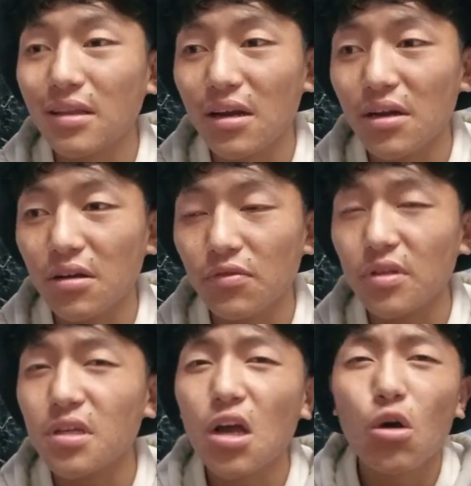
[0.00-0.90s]
Then return
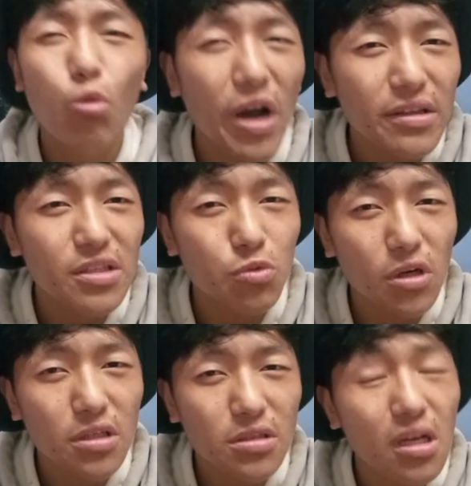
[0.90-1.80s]
false. Why this
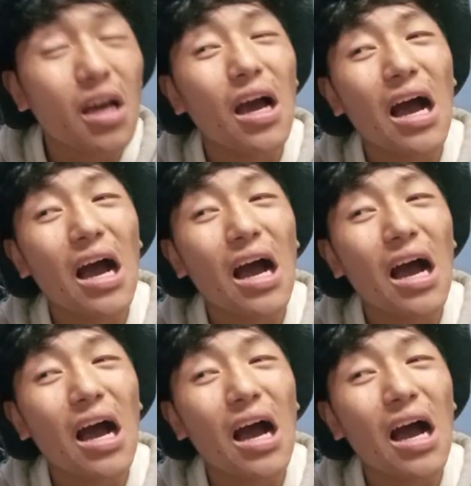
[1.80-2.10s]
works?